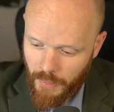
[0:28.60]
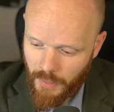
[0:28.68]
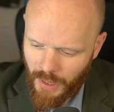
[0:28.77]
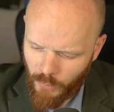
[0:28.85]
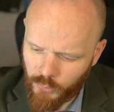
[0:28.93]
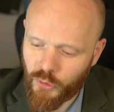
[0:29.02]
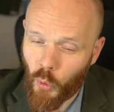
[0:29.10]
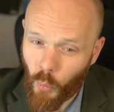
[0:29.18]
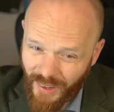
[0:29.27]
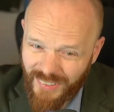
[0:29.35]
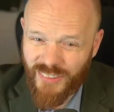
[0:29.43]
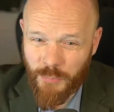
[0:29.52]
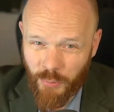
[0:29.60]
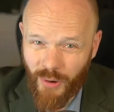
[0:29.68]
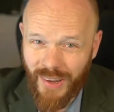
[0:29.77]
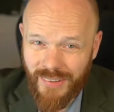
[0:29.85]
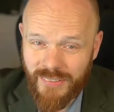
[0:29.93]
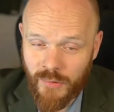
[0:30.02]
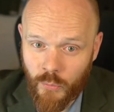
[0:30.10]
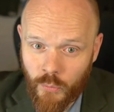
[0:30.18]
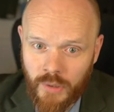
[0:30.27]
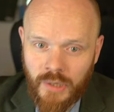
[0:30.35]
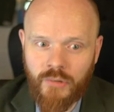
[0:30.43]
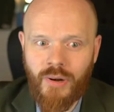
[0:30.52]
I was quite surprised
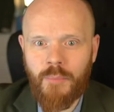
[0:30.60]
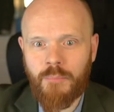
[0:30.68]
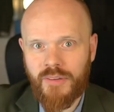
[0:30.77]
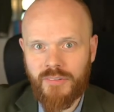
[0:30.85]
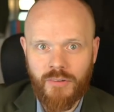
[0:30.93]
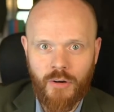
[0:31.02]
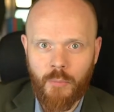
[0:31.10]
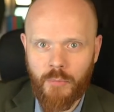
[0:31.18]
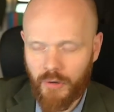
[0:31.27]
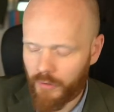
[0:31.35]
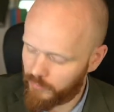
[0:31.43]
when I grabbed my sonometer,